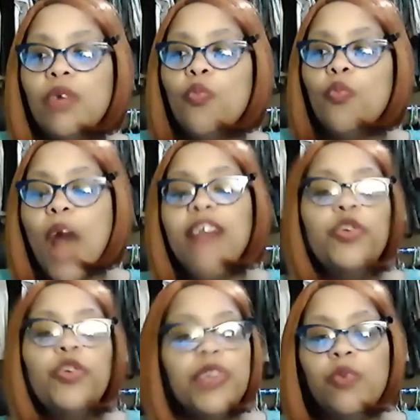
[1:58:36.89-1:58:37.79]
why do you
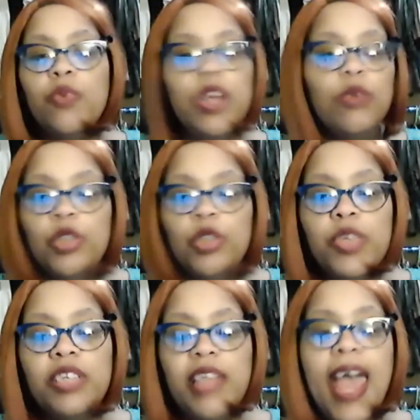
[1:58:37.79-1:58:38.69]
think we don't do
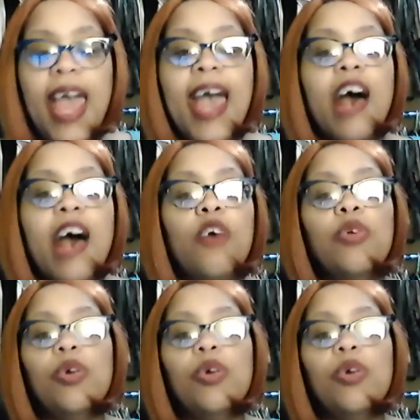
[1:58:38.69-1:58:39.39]
this now?